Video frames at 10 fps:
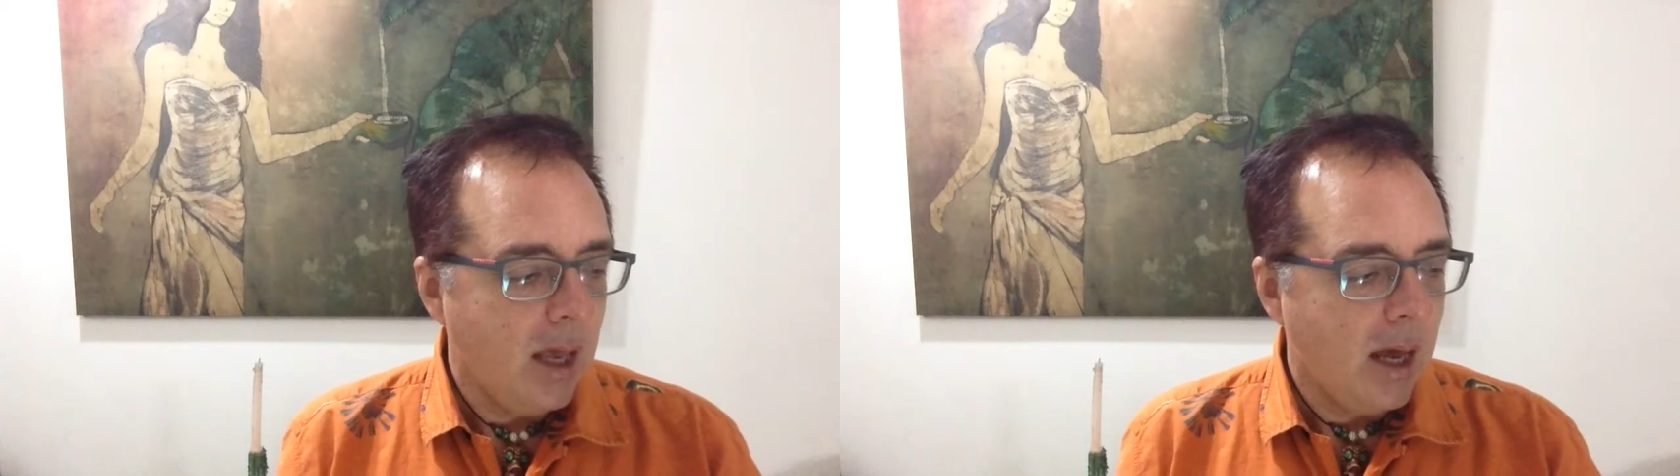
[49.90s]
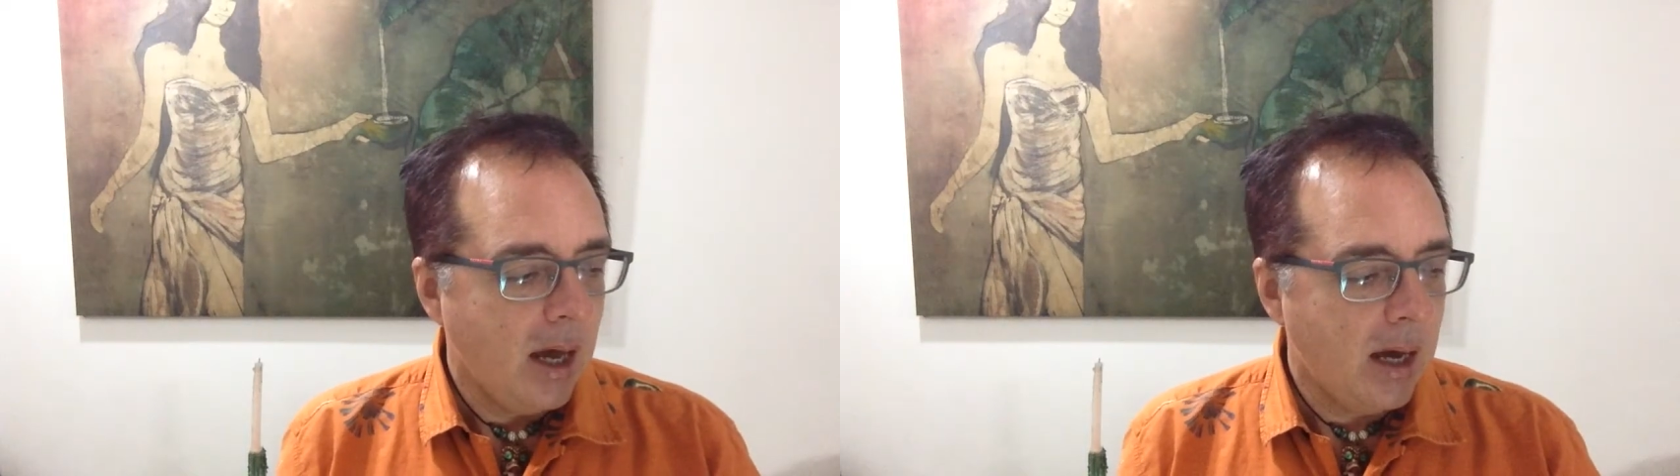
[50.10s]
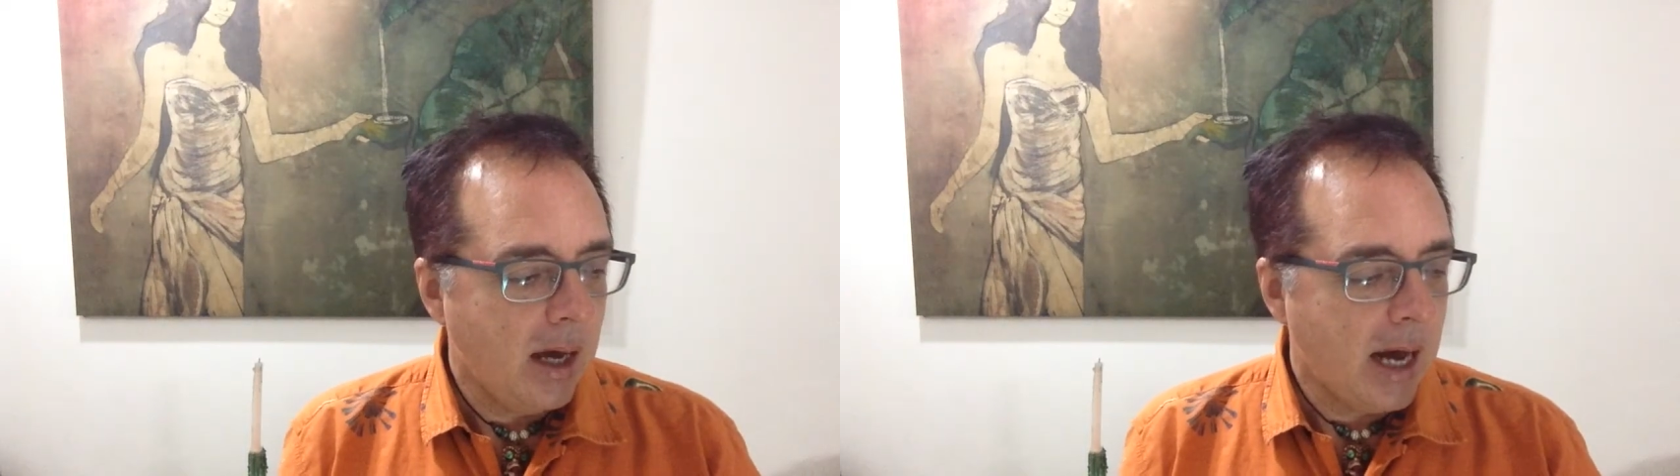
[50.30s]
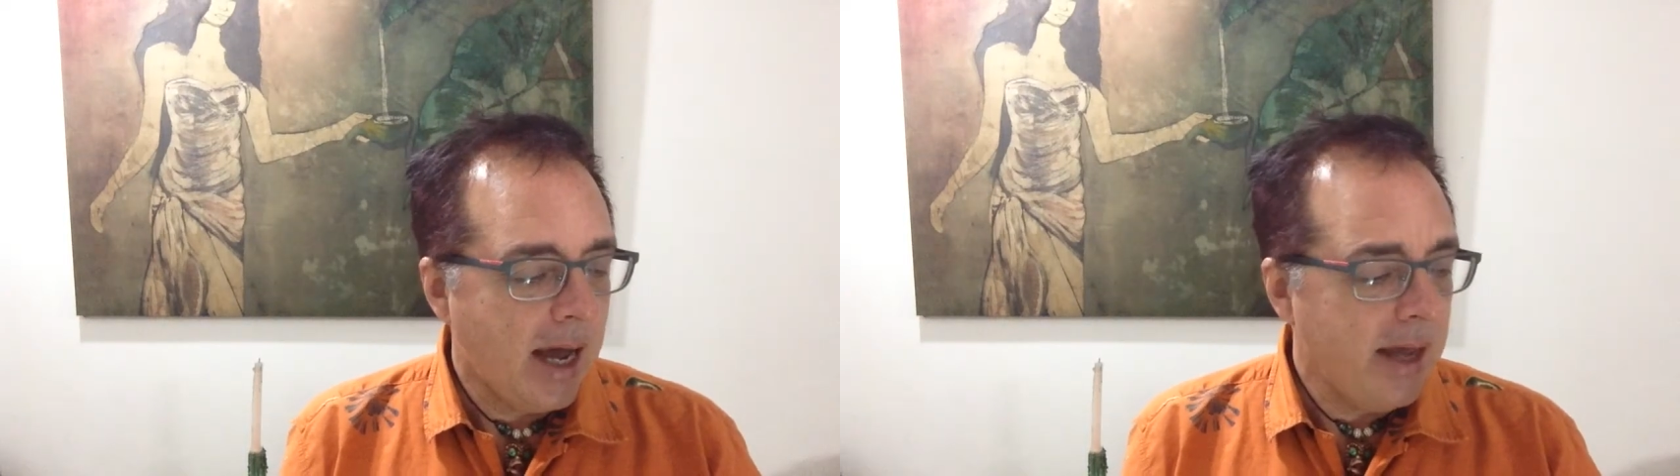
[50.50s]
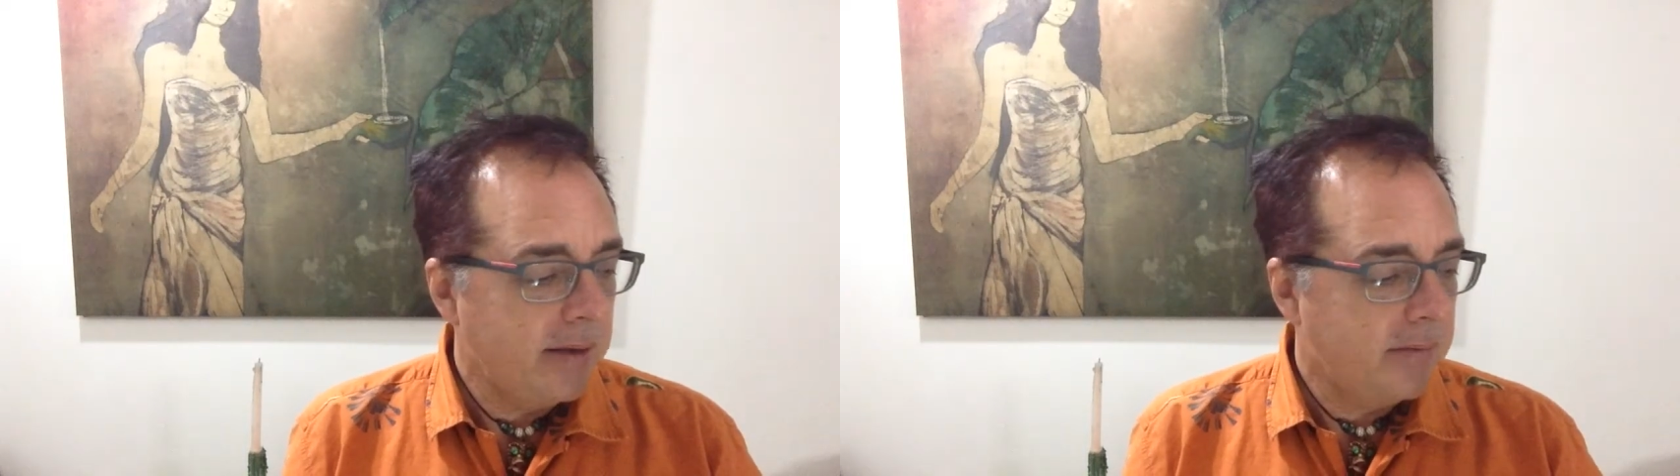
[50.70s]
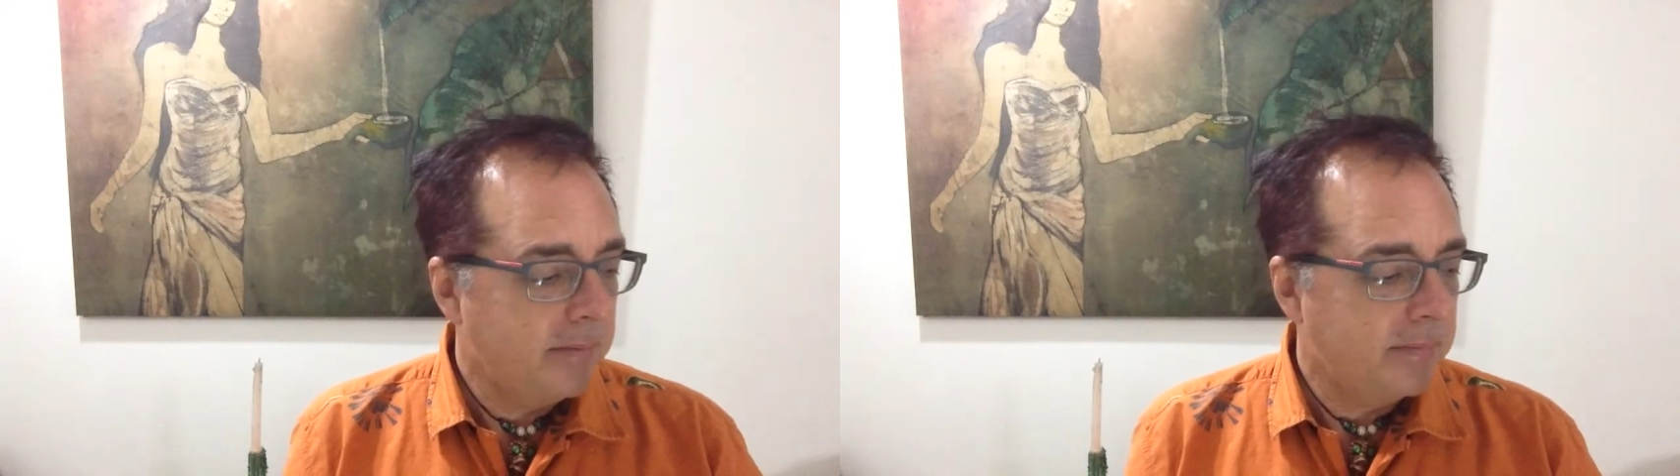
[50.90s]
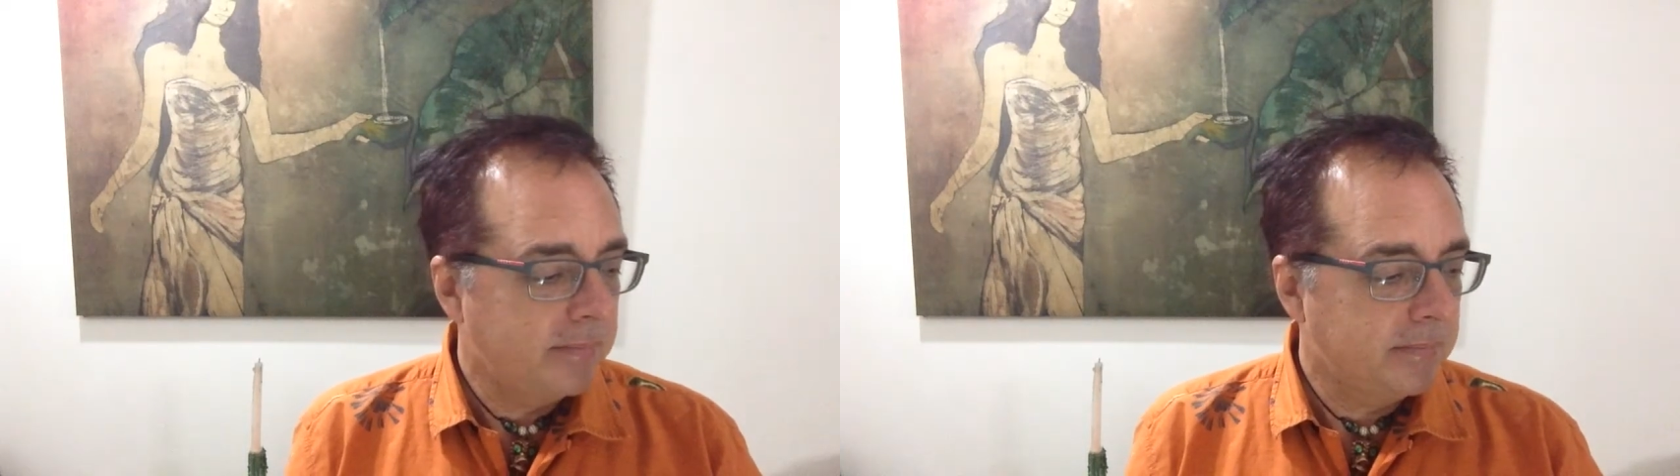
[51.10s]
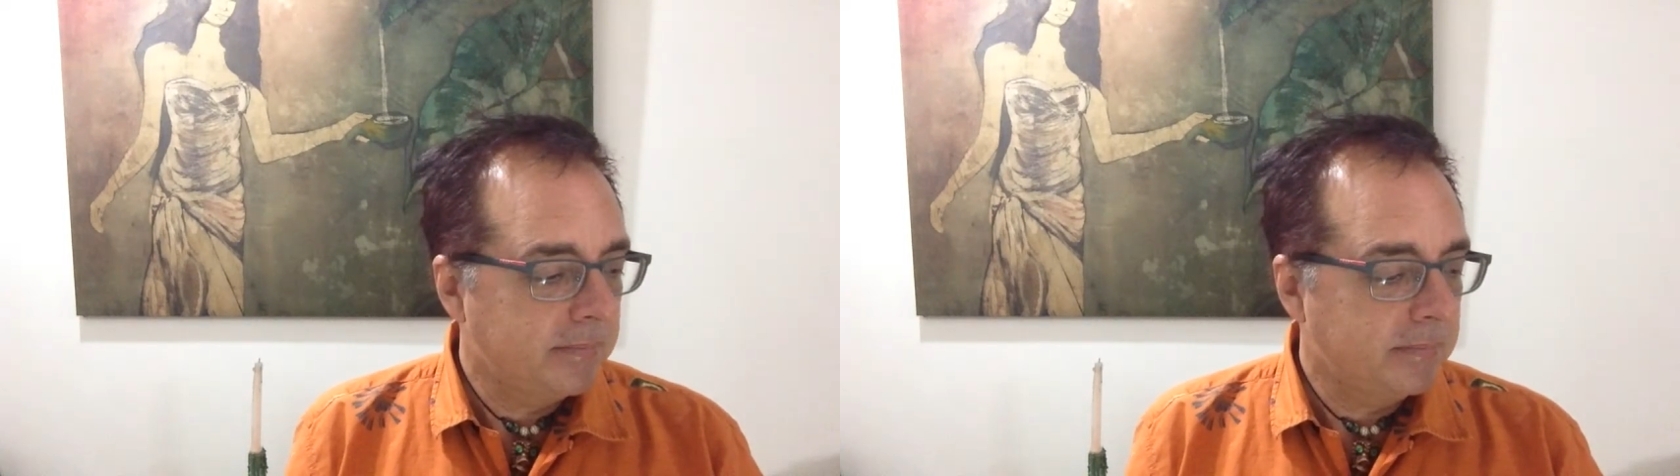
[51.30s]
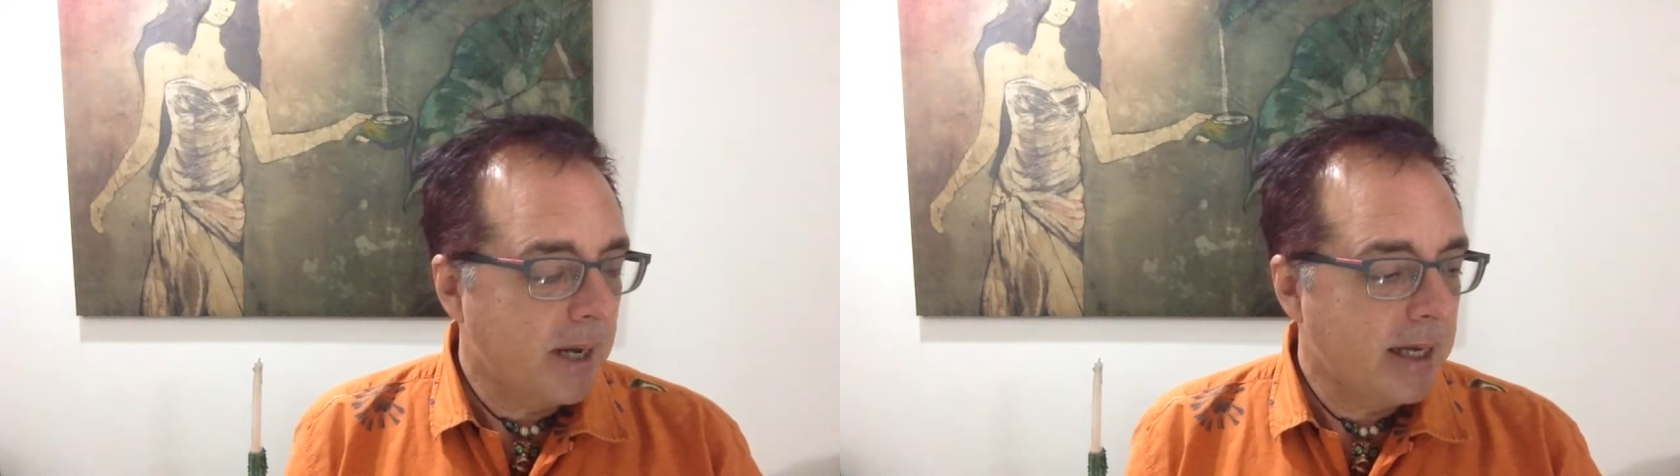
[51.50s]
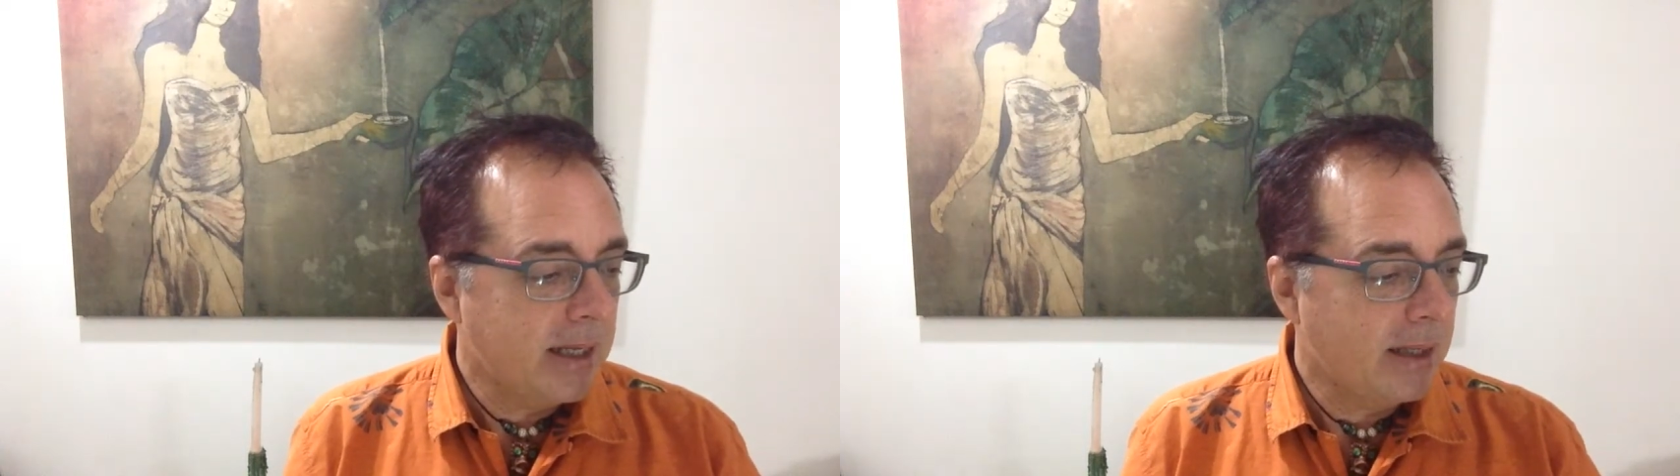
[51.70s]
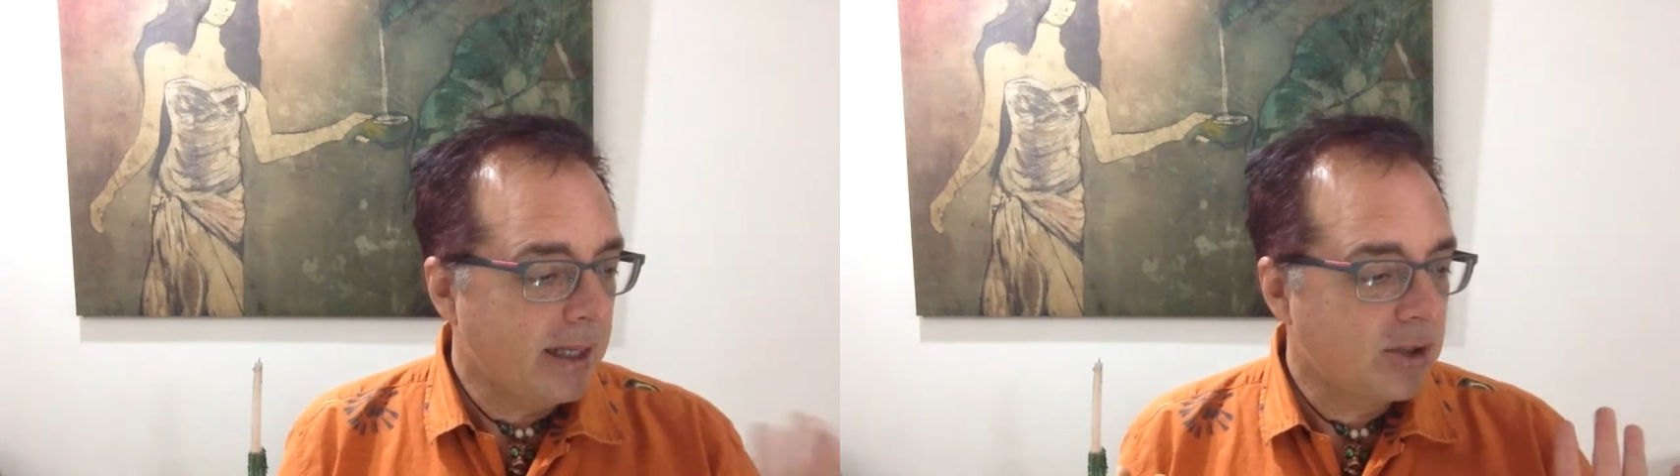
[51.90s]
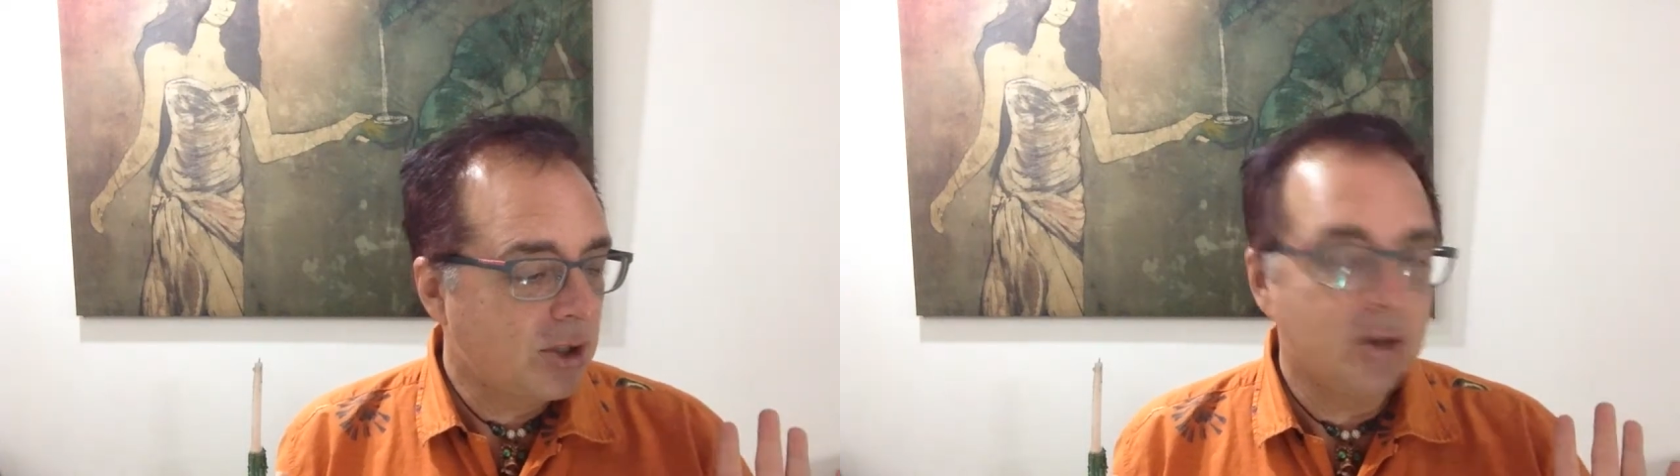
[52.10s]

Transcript: my collection